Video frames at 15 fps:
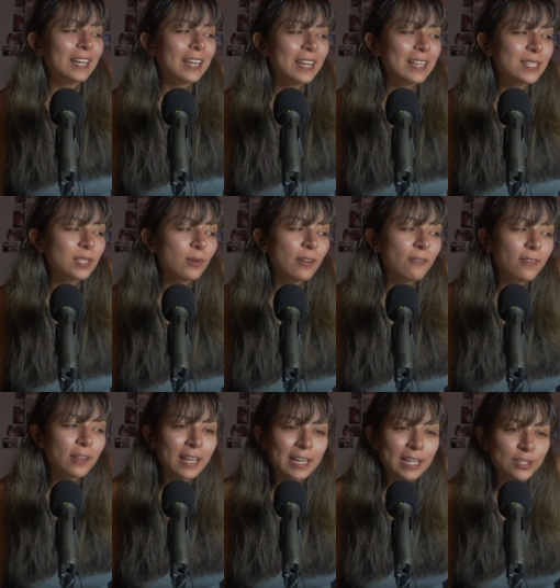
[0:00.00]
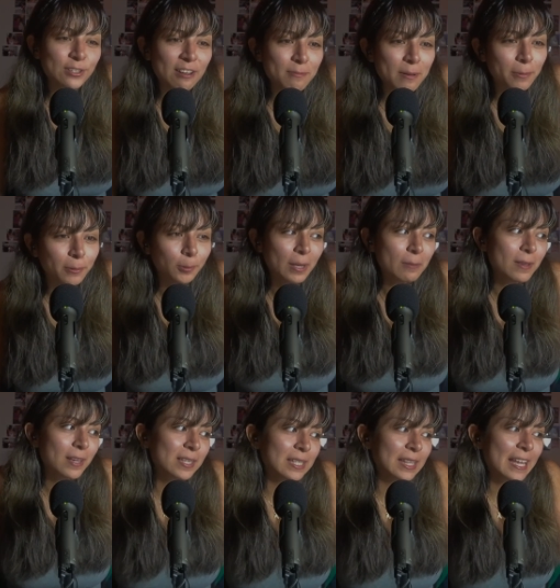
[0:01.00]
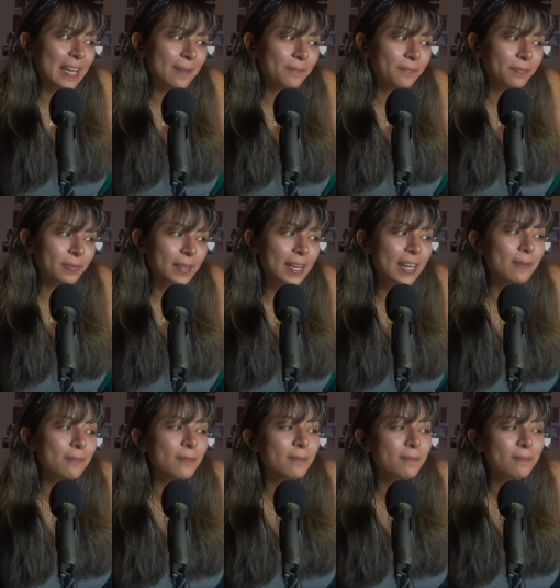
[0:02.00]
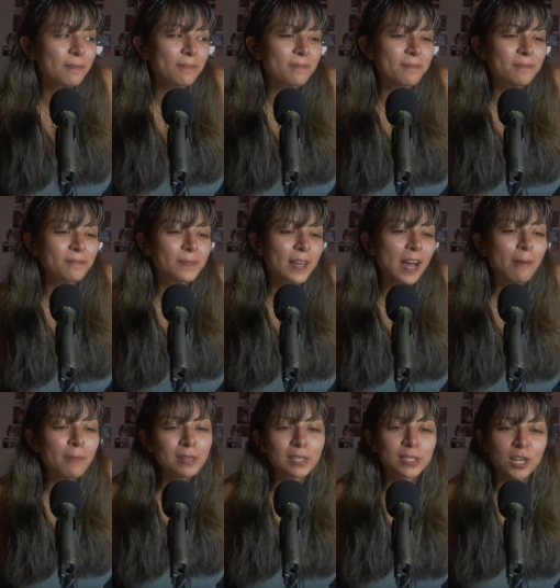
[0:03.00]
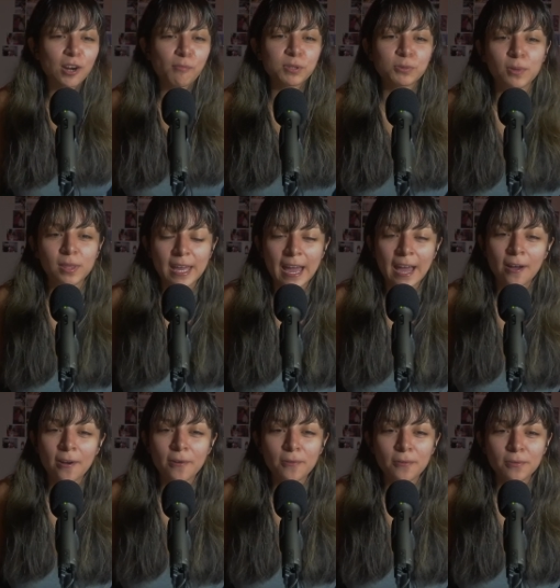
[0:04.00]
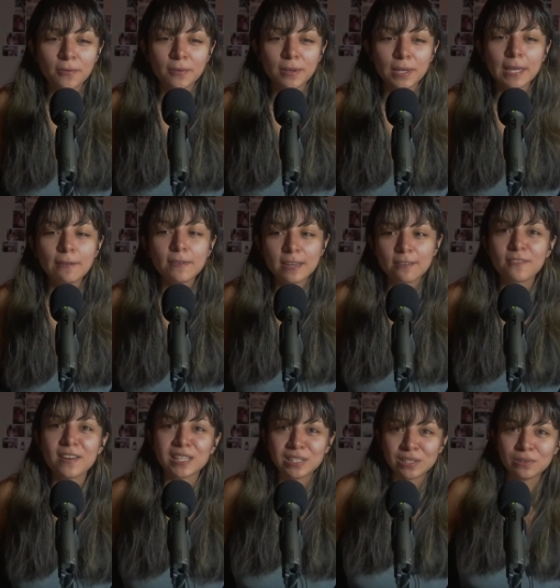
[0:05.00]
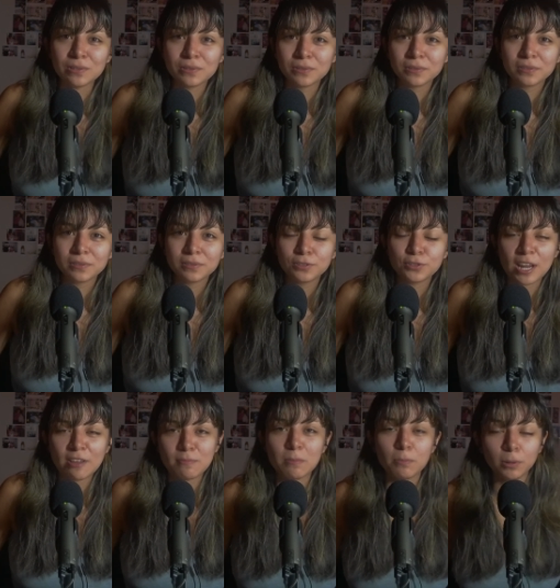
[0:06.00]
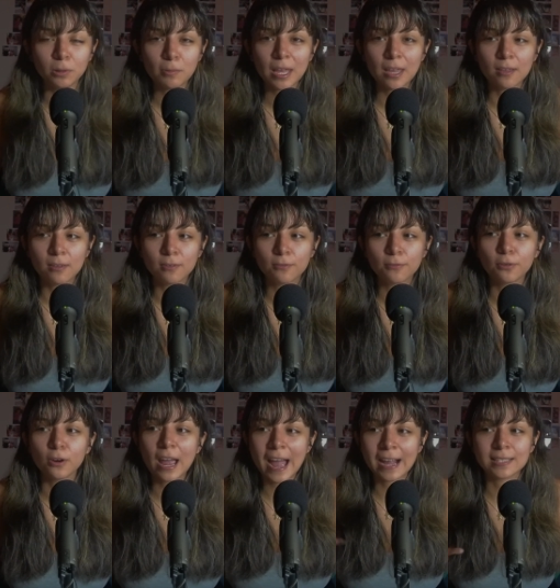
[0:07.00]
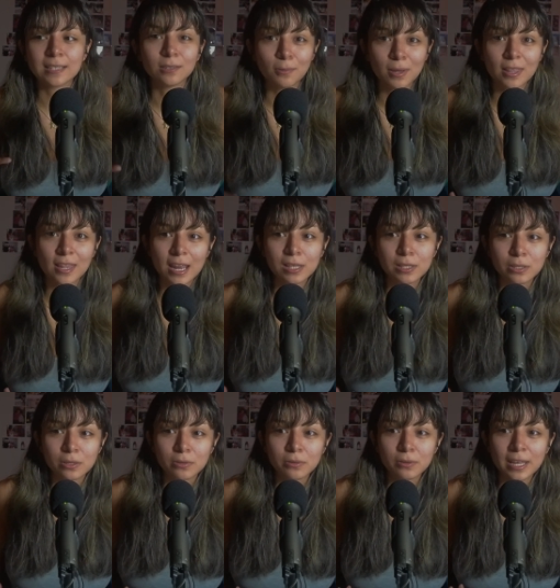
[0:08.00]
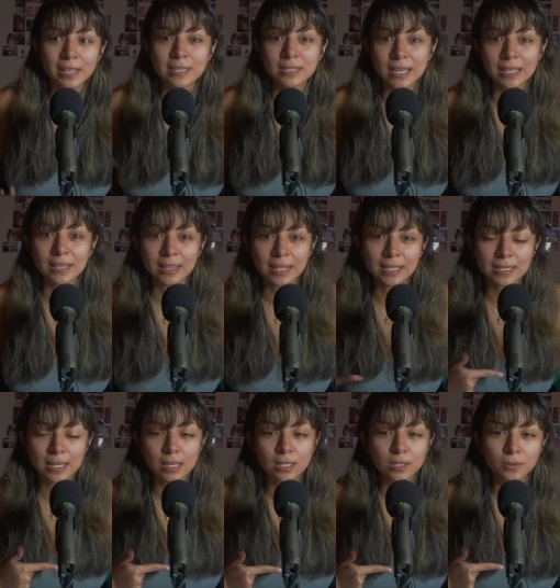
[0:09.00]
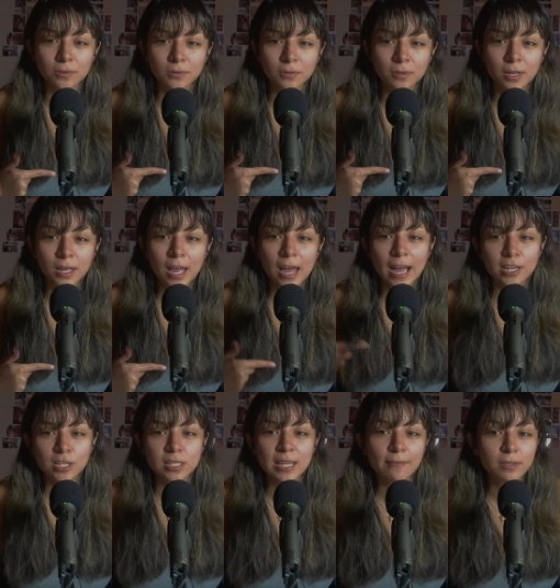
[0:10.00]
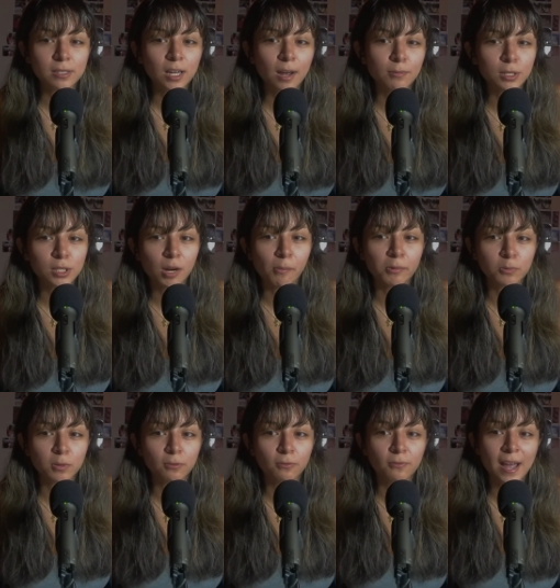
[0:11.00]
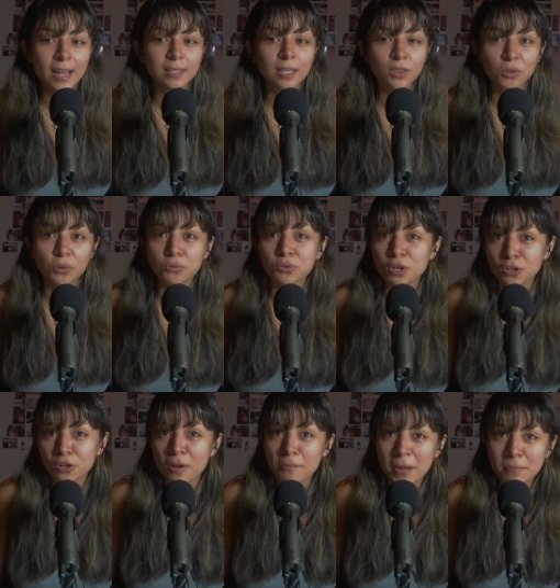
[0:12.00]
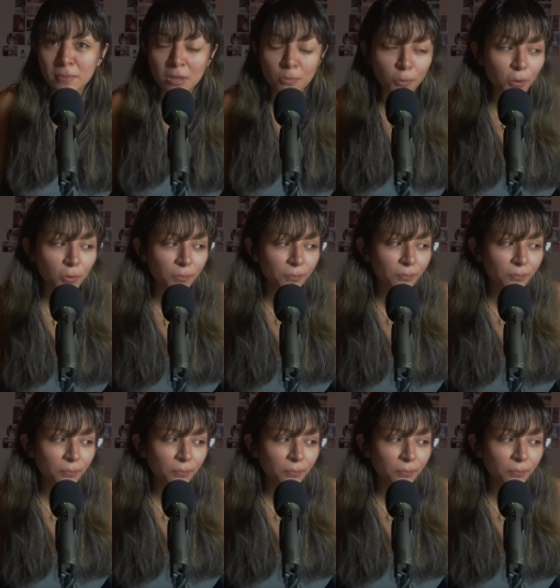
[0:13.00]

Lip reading: And so I feel like I drive people away because of that. And I'm coming to terms with how, even if I do drive people away for acting the way that I do and saying the things that I do, I just have to come to terms with the fact that those are not my people.